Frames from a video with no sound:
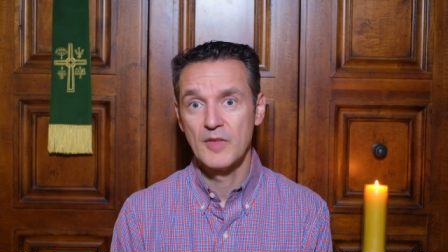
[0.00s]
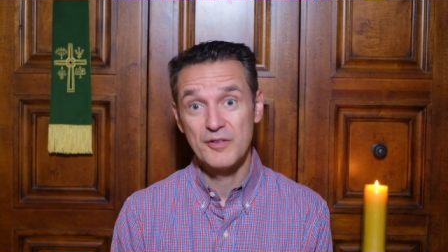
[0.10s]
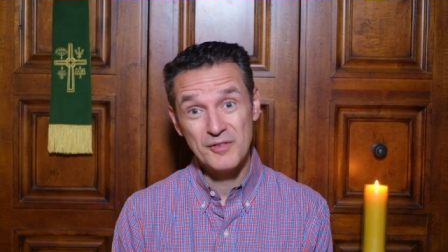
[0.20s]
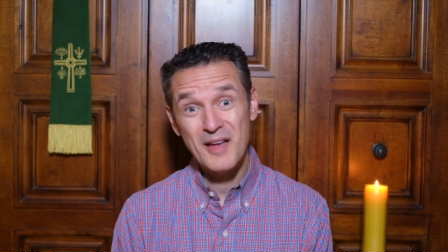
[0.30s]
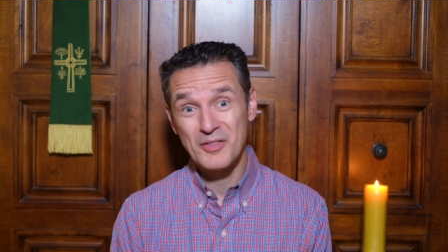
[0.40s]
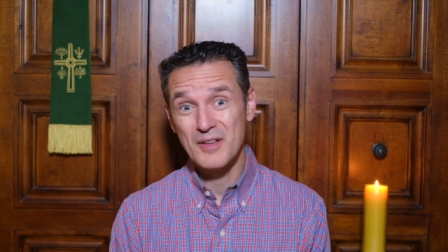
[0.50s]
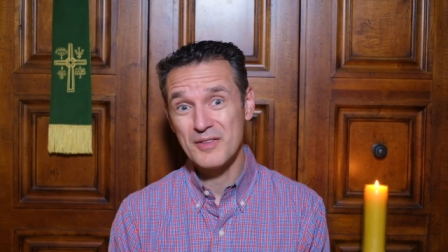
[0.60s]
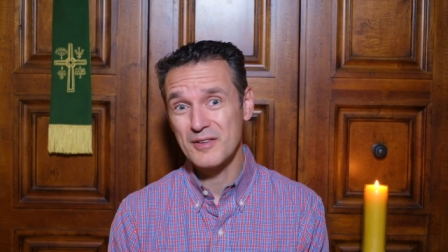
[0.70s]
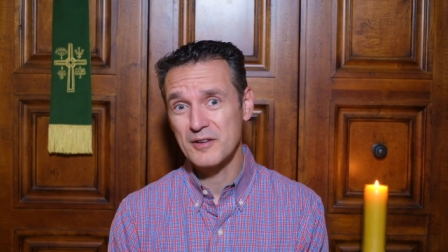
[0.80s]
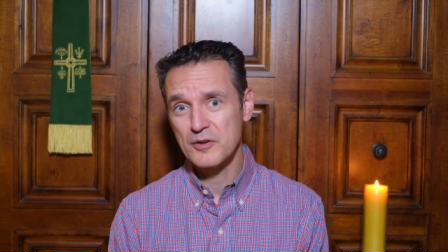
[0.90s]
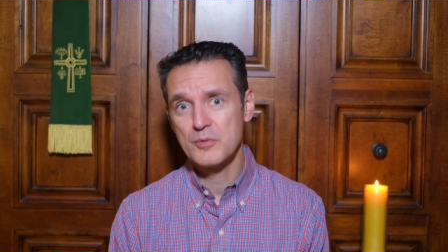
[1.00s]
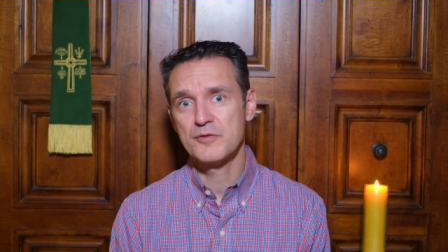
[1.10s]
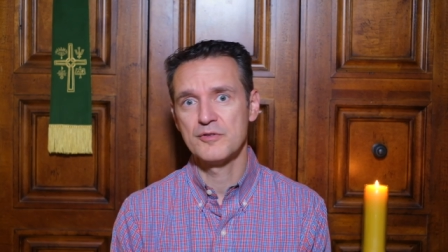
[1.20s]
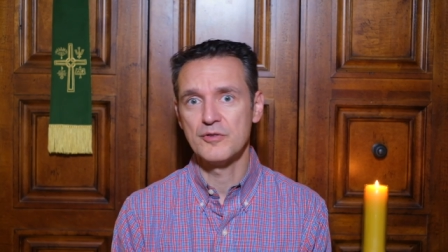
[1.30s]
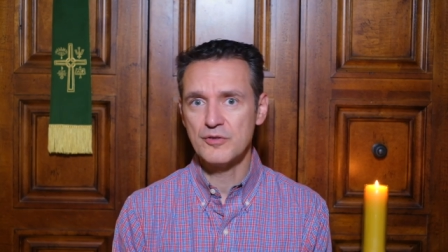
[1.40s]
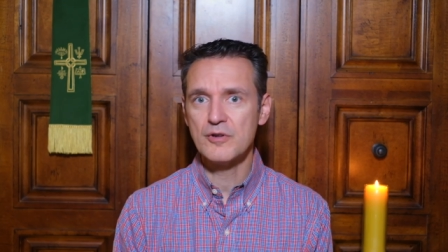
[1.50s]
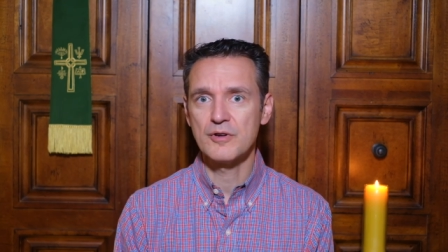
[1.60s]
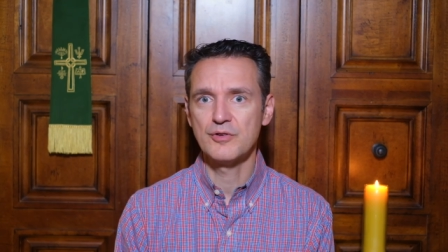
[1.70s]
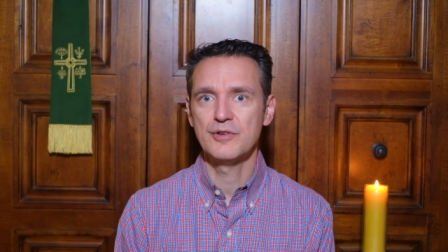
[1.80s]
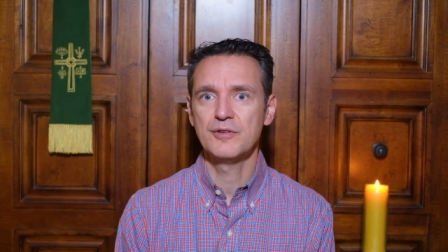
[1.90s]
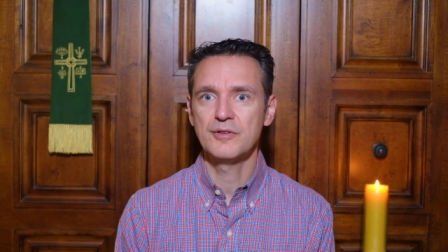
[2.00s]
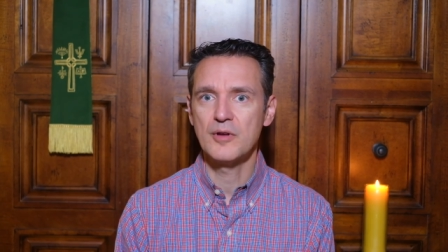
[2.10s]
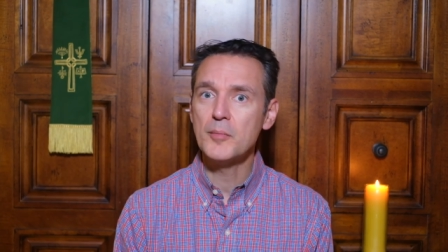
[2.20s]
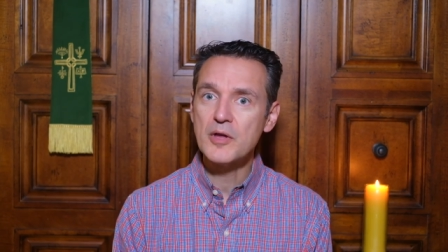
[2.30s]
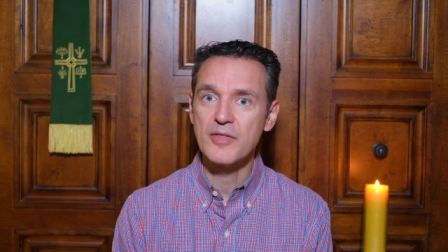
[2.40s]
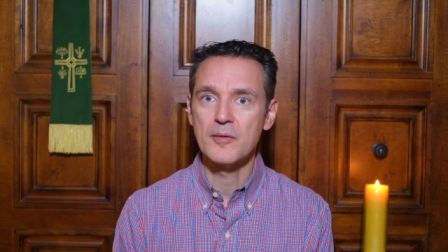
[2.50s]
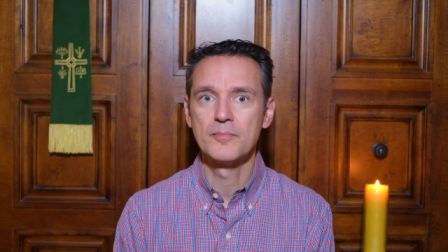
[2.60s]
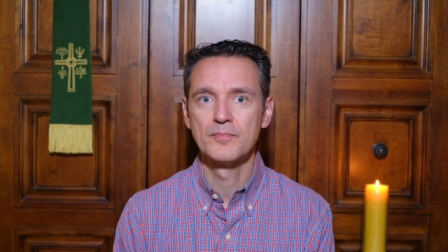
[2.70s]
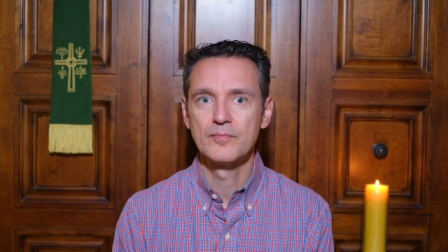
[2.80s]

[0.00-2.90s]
Sadly, the Christian church is among them.